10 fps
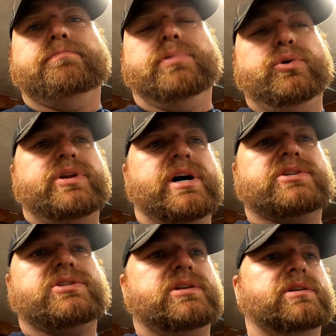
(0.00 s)
blue
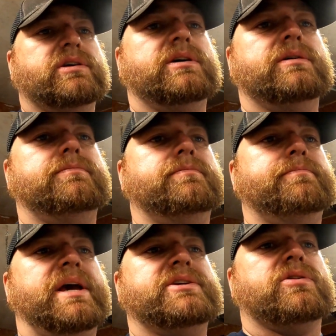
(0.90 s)
dust in the
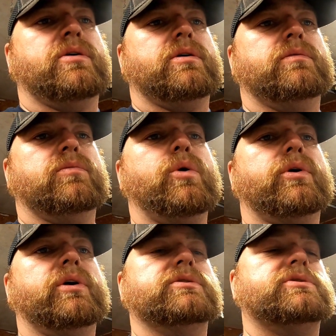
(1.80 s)
base of the
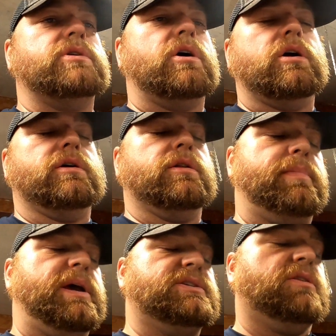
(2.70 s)
rotors, or the
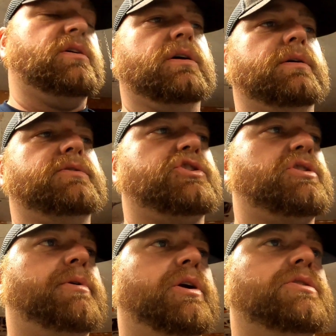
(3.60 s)
base of the
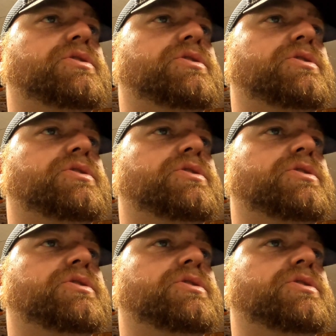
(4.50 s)
distributor.